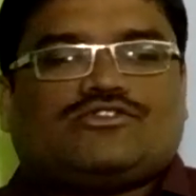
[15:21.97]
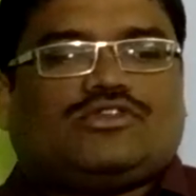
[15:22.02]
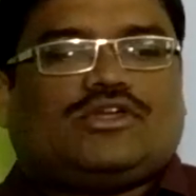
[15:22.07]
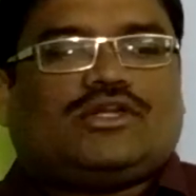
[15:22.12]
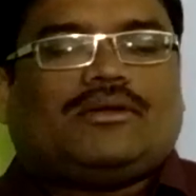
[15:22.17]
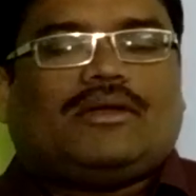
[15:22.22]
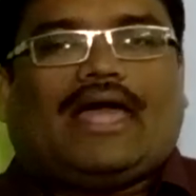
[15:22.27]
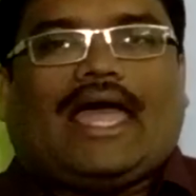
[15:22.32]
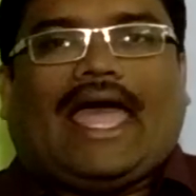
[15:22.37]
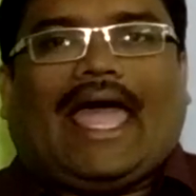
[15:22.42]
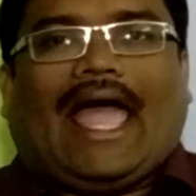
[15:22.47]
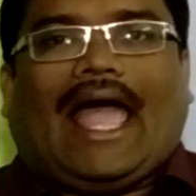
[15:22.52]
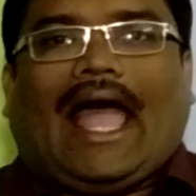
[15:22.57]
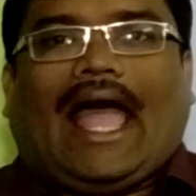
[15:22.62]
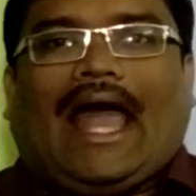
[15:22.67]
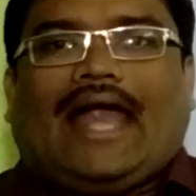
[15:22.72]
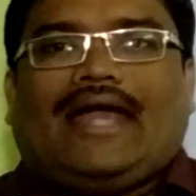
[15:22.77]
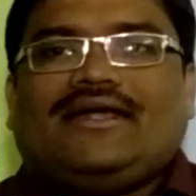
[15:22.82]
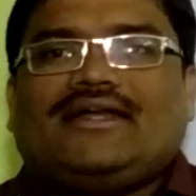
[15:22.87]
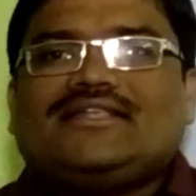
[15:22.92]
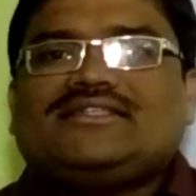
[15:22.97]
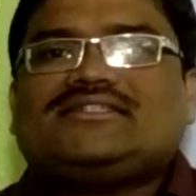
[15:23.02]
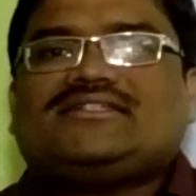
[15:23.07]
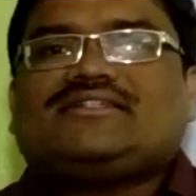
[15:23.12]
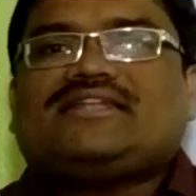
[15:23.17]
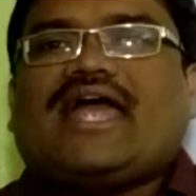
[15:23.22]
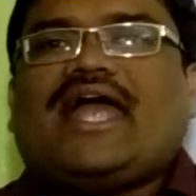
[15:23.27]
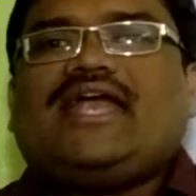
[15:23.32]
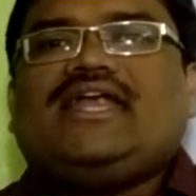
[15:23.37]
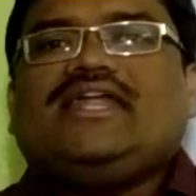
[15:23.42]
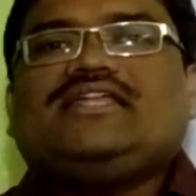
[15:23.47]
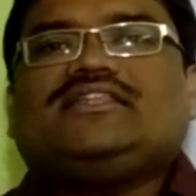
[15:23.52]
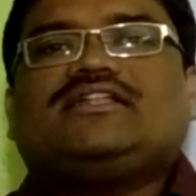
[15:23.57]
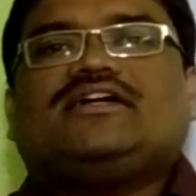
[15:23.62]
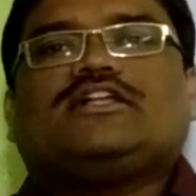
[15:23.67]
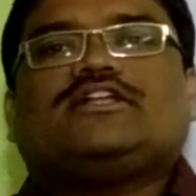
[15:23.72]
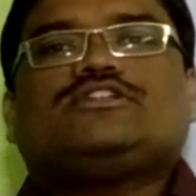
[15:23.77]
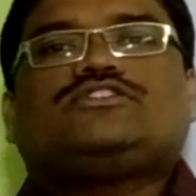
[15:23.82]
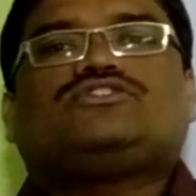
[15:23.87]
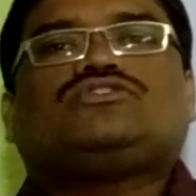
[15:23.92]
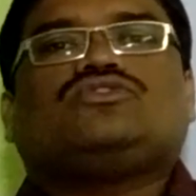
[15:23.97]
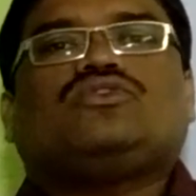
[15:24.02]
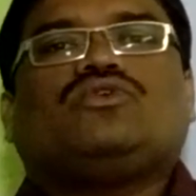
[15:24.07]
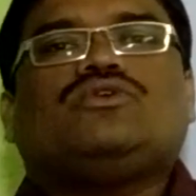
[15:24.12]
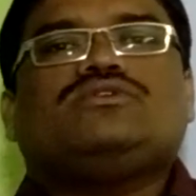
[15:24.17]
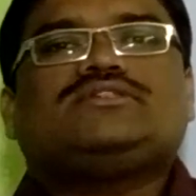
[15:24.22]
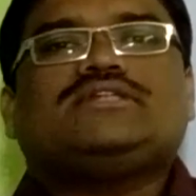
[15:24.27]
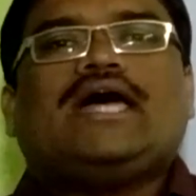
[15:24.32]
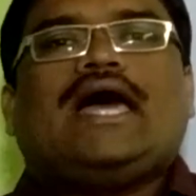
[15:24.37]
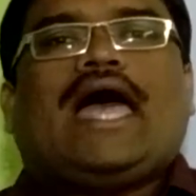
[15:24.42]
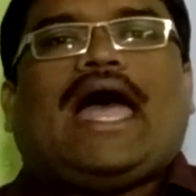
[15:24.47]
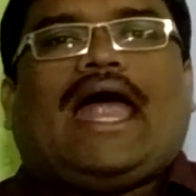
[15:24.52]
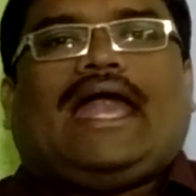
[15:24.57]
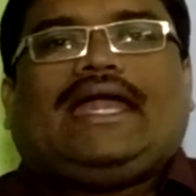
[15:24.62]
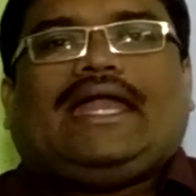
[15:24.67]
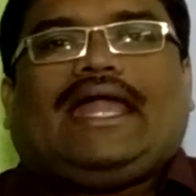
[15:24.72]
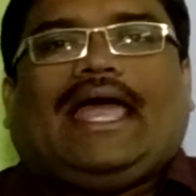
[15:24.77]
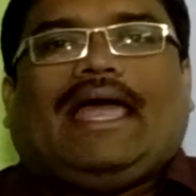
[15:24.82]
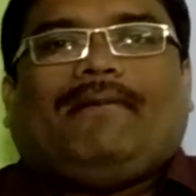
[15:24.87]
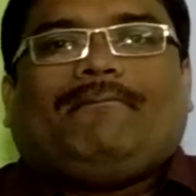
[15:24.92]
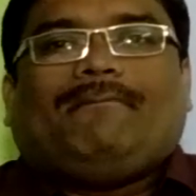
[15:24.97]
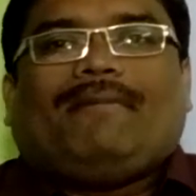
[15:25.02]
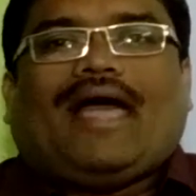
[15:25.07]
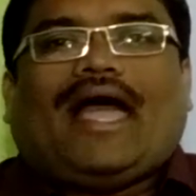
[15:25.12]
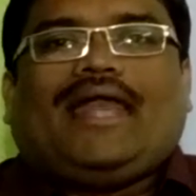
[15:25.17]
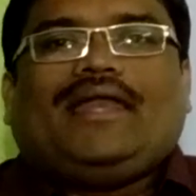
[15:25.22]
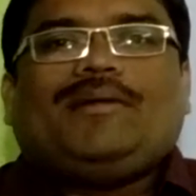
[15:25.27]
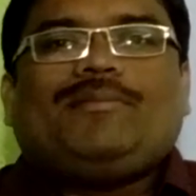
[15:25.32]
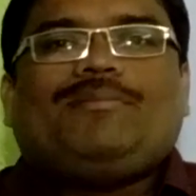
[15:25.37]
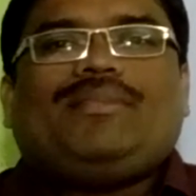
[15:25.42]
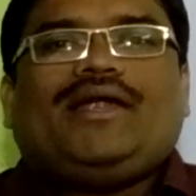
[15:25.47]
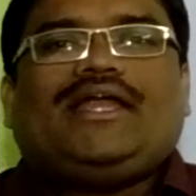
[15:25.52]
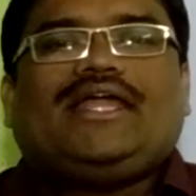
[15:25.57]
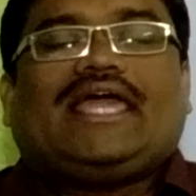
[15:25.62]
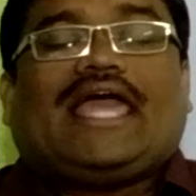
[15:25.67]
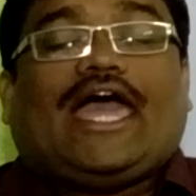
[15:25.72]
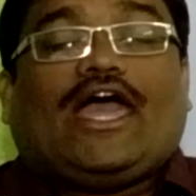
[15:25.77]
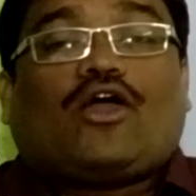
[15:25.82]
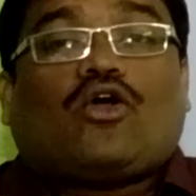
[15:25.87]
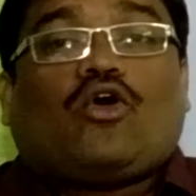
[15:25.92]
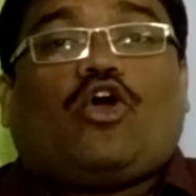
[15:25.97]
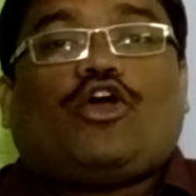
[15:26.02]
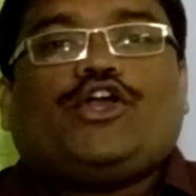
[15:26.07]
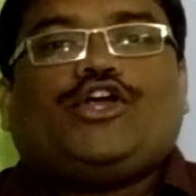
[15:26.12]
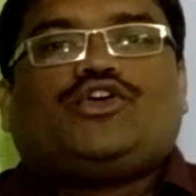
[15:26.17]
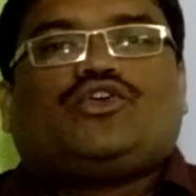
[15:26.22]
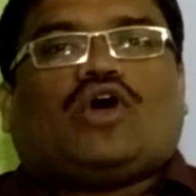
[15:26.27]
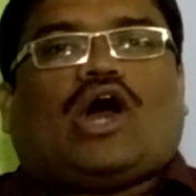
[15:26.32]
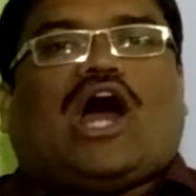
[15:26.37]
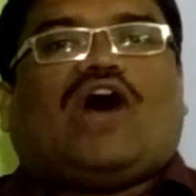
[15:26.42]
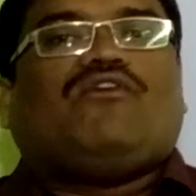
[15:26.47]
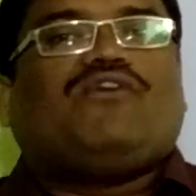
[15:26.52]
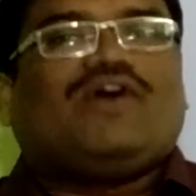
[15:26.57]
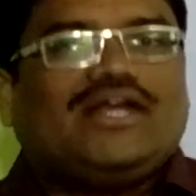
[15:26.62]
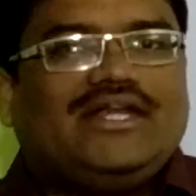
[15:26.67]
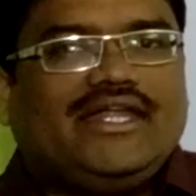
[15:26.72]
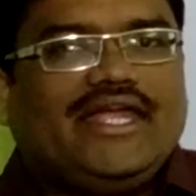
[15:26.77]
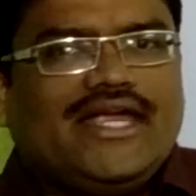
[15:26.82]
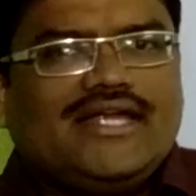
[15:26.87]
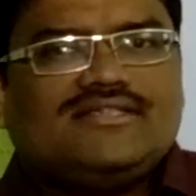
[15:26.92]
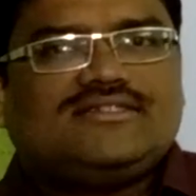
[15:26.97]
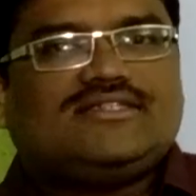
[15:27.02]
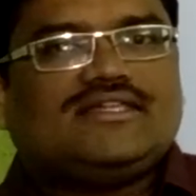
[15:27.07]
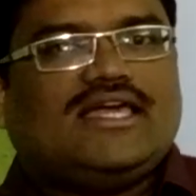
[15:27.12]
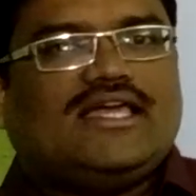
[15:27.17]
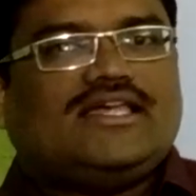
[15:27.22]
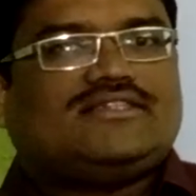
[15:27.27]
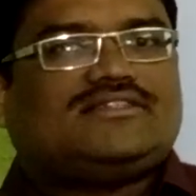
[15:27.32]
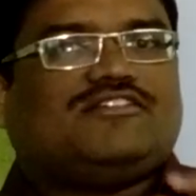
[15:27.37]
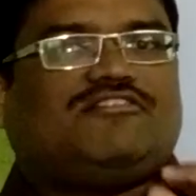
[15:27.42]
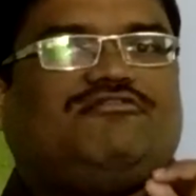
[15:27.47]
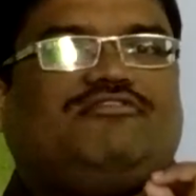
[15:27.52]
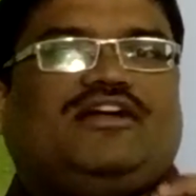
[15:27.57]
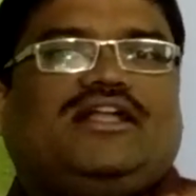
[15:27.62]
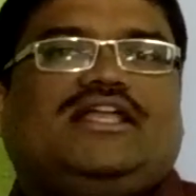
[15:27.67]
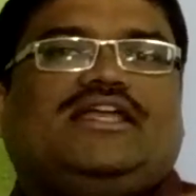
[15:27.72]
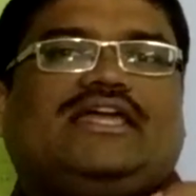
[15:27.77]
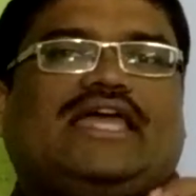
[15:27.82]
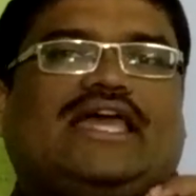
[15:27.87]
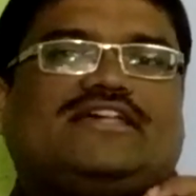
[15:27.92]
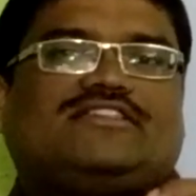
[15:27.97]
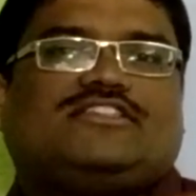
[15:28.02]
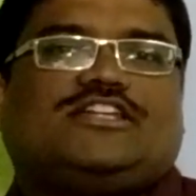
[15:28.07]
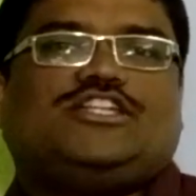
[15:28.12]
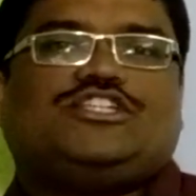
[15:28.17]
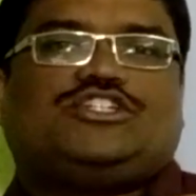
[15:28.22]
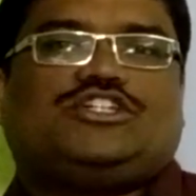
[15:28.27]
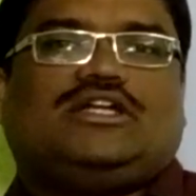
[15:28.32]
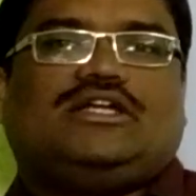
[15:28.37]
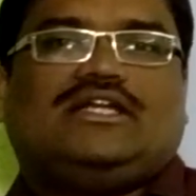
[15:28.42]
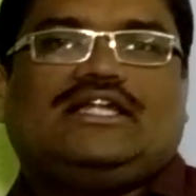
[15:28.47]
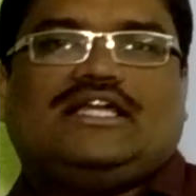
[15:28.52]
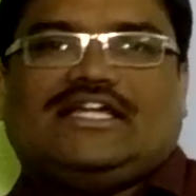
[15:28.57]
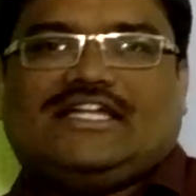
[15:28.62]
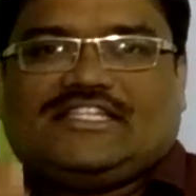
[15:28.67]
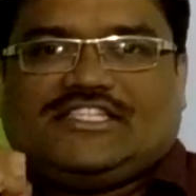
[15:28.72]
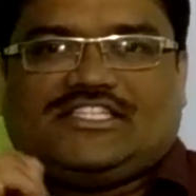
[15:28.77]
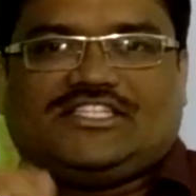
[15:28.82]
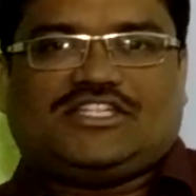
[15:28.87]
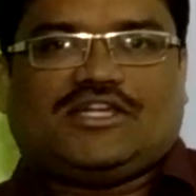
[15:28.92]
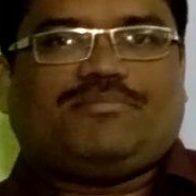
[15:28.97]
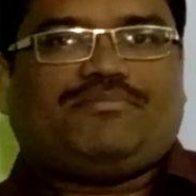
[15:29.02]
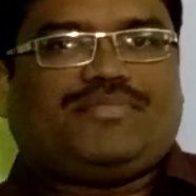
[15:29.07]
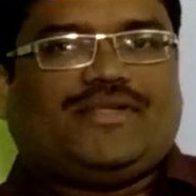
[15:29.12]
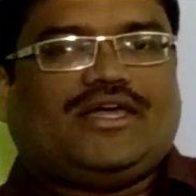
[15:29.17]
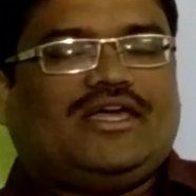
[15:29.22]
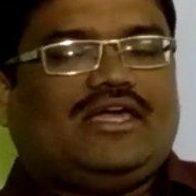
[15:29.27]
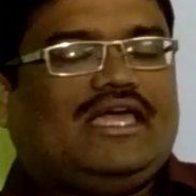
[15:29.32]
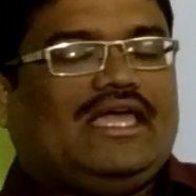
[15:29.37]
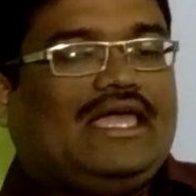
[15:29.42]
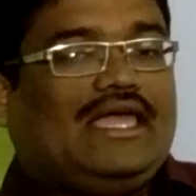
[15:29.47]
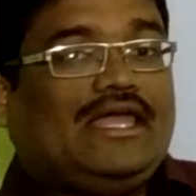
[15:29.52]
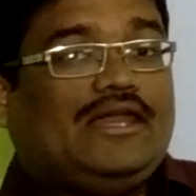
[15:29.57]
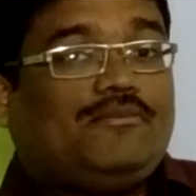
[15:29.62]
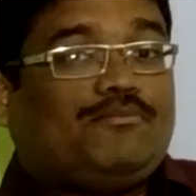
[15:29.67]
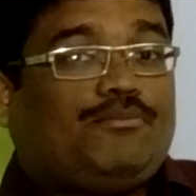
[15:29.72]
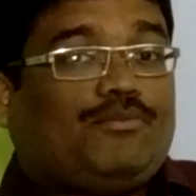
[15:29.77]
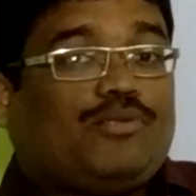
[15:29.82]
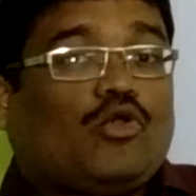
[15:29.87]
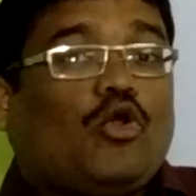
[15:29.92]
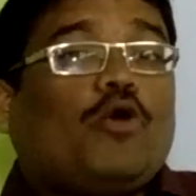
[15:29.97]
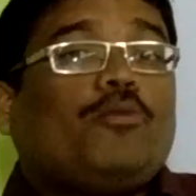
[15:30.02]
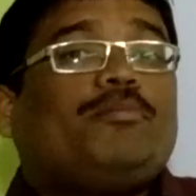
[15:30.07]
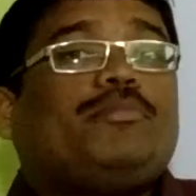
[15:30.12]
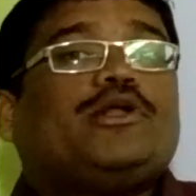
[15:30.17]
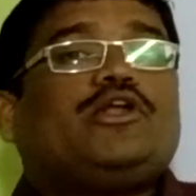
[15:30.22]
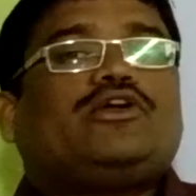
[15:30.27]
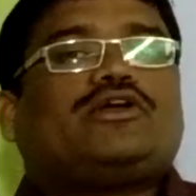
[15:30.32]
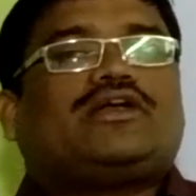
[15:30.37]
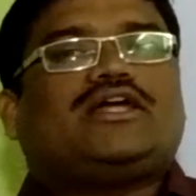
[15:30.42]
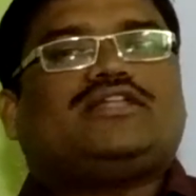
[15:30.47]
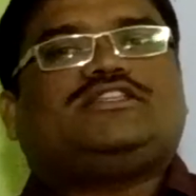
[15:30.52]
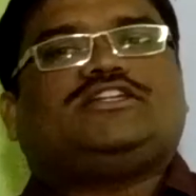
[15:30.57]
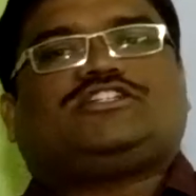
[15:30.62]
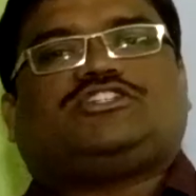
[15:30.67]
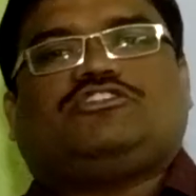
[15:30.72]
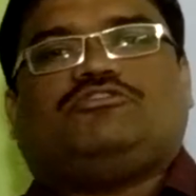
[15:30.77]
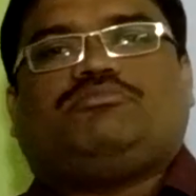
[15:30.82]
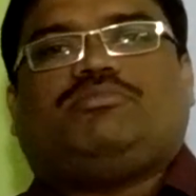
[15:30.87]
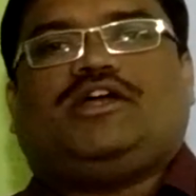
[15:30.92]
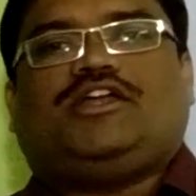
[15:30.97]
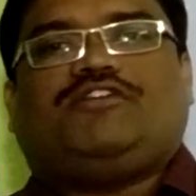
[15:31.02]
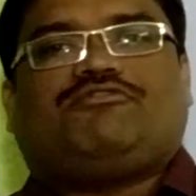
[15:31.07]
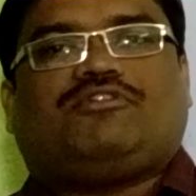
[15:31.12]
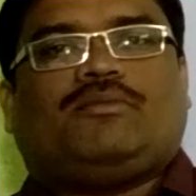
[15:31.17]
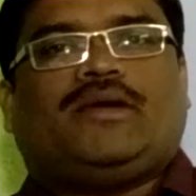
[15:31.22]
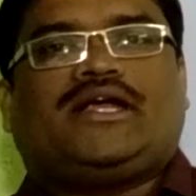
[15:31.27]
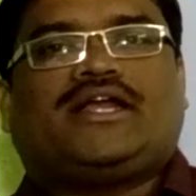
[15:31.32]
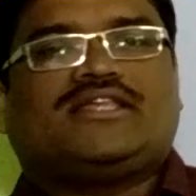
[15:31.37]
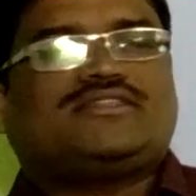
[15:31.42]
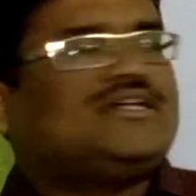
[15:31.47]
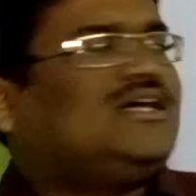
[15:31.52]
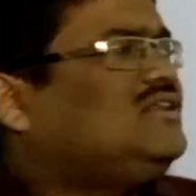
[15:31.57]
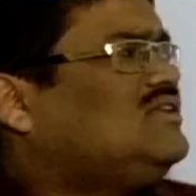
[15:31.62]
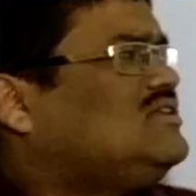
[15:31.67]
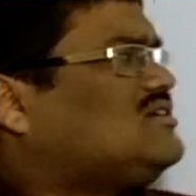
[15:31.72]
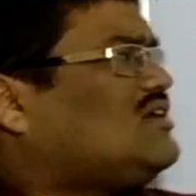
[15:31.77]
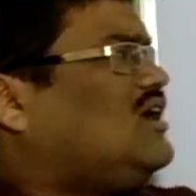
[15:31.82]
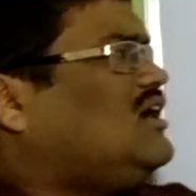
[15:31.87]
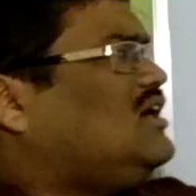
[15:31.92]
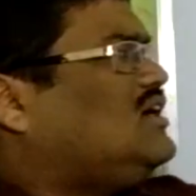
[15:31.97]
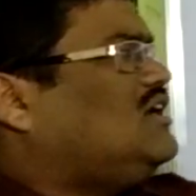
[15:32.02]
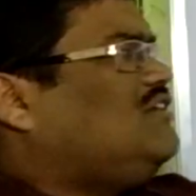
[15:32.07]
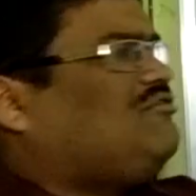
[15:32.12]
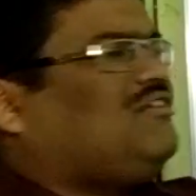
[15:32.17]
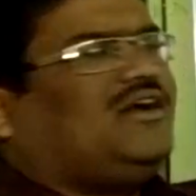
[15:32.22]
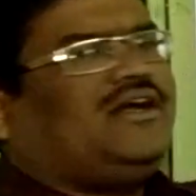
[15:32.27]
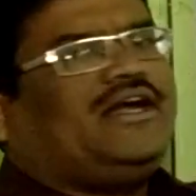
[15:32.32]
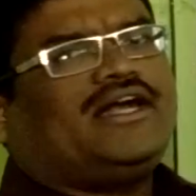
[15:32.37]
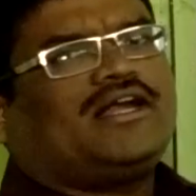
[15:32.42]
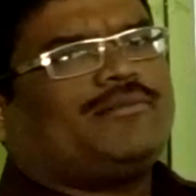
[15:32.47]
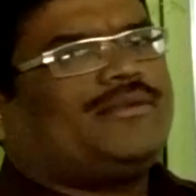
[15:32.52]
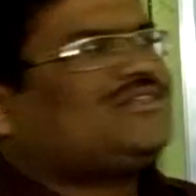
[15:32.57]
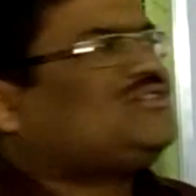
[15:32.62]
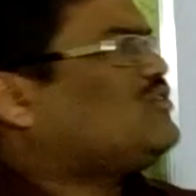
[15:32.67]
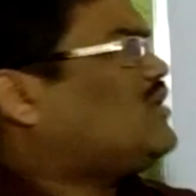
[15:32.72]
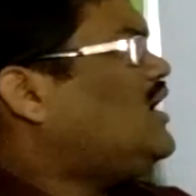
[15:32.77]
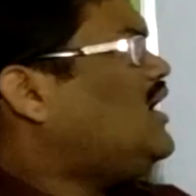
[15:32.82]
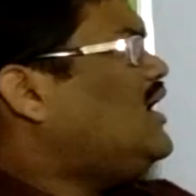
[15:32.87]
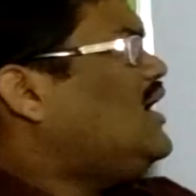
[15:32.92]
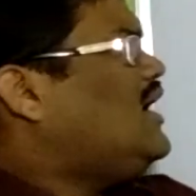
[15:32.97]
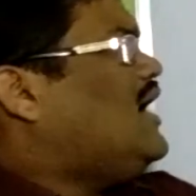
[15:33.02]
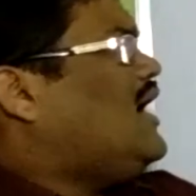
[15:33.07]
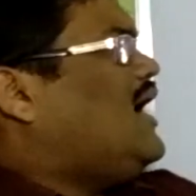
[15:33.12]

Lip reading: so that understanding the resource and manipulating according to our needs is a very essential step in proper utilization of bioinformatics. And there are different databases, okay?